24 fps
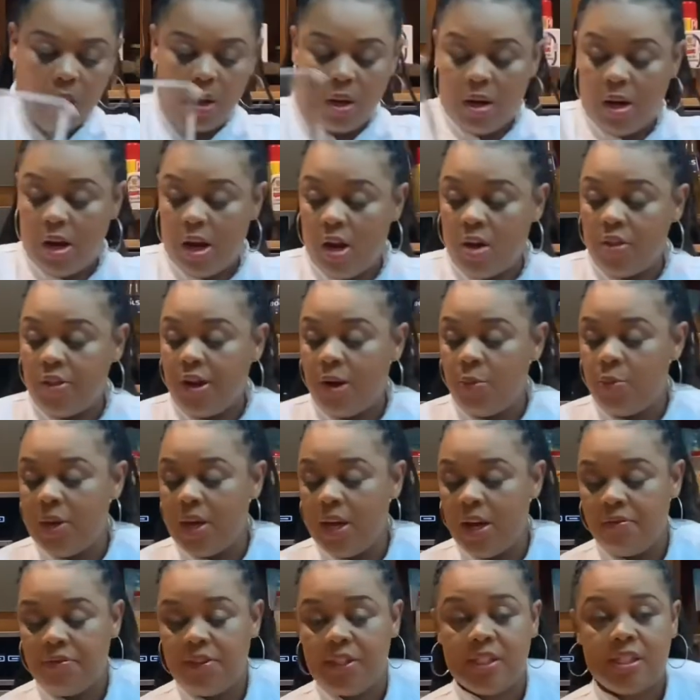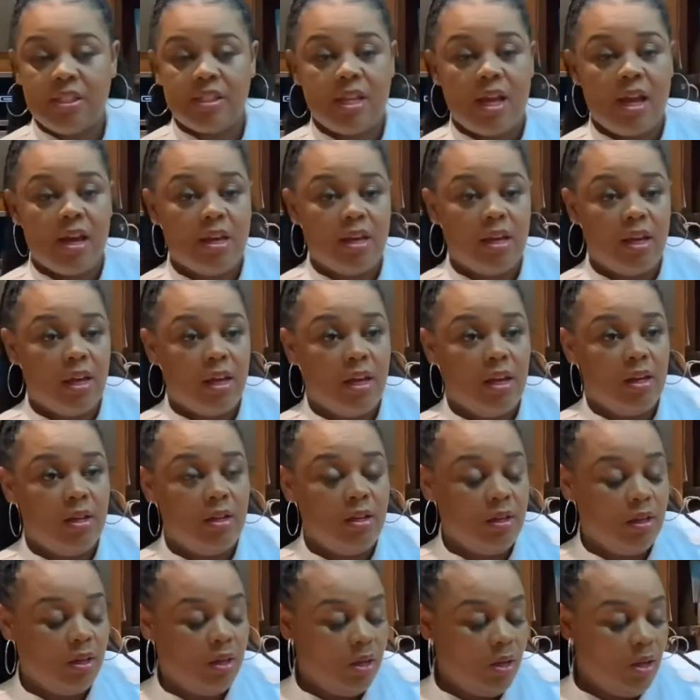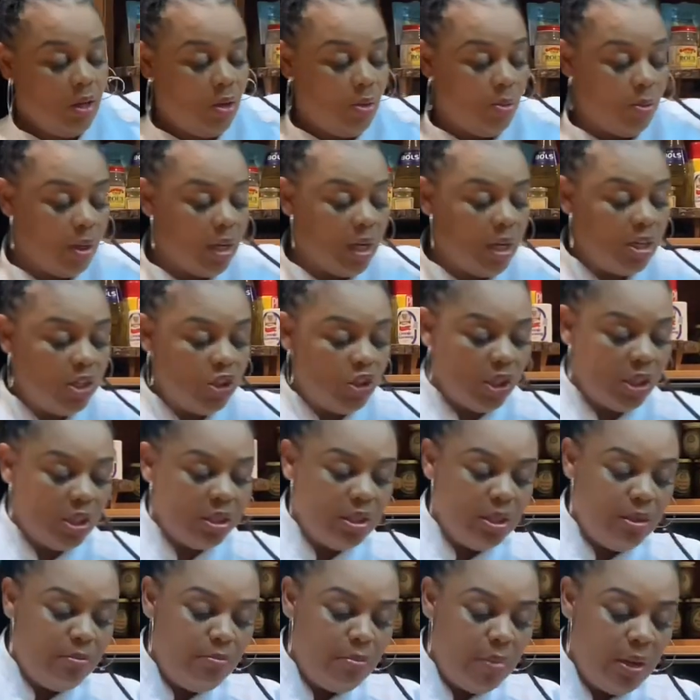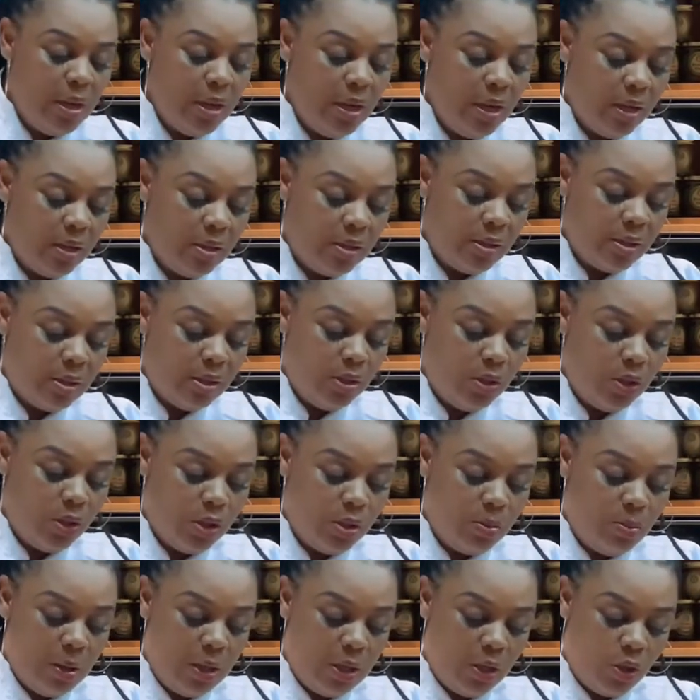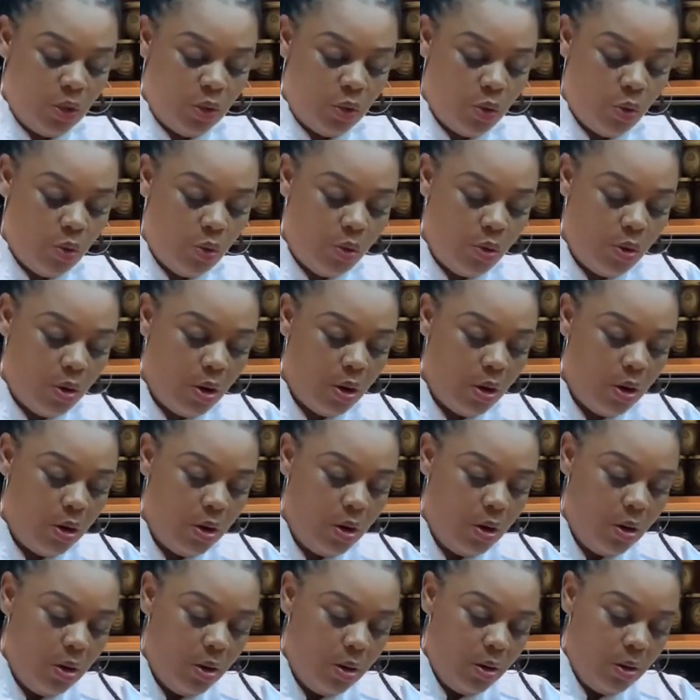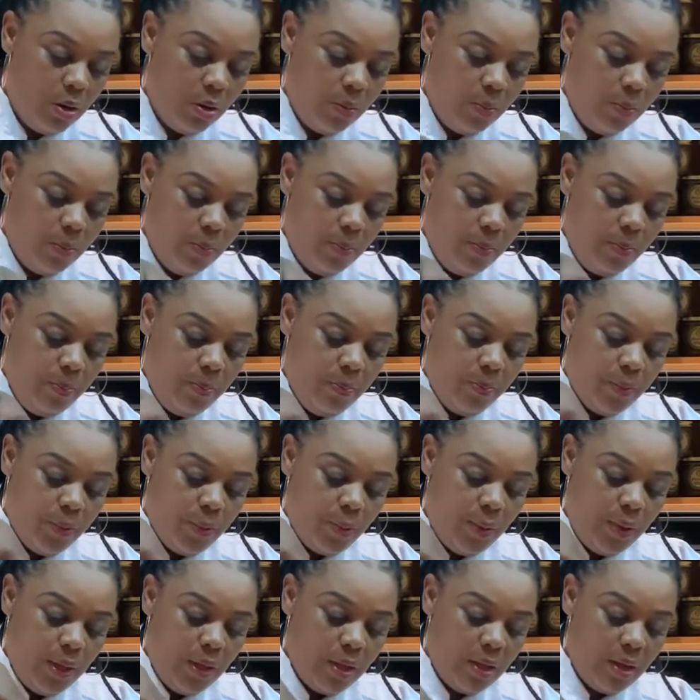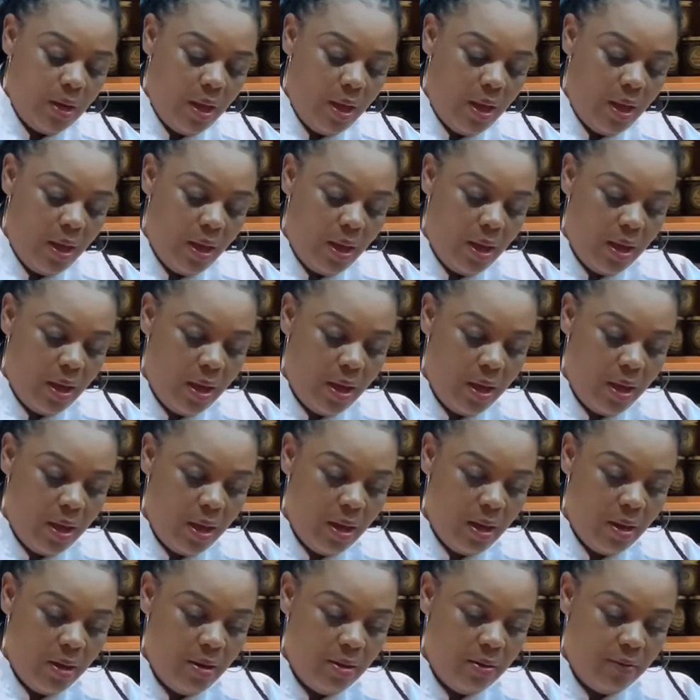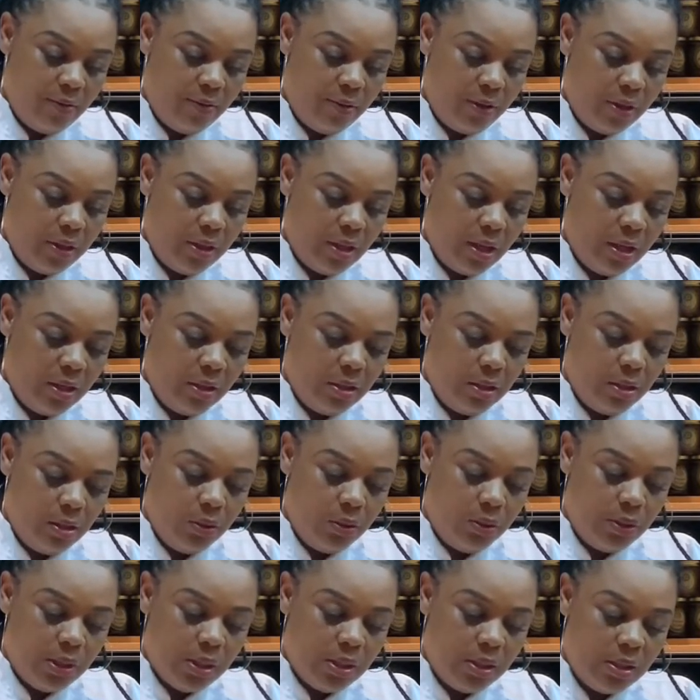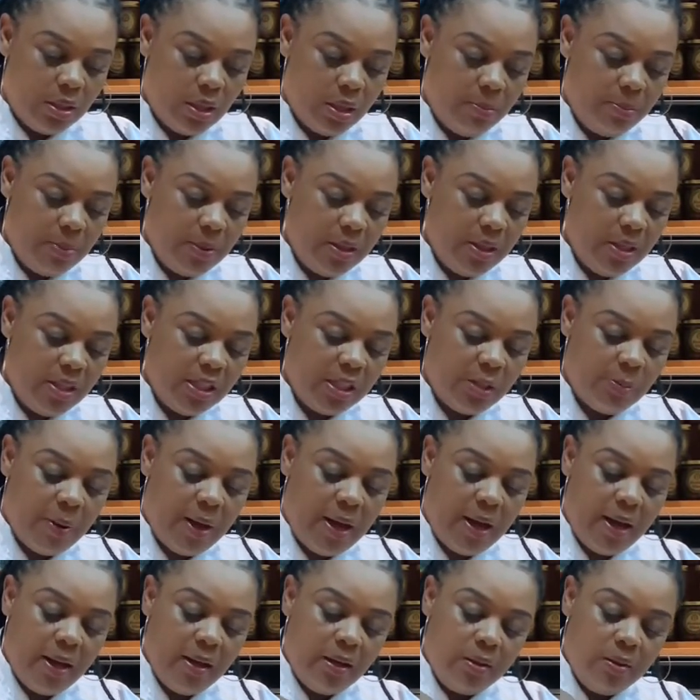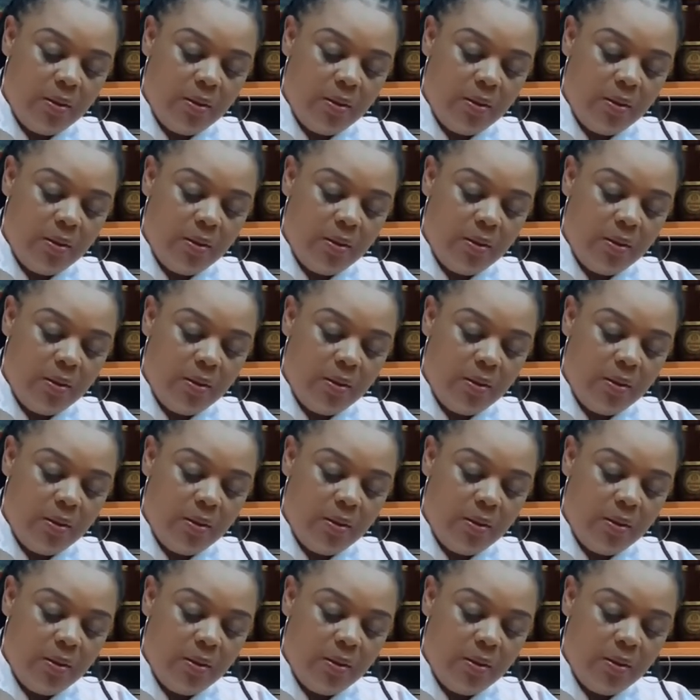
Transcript: Now that we have the stock in, we're going to gently mix and just make sure we get everything loosened up in this pot.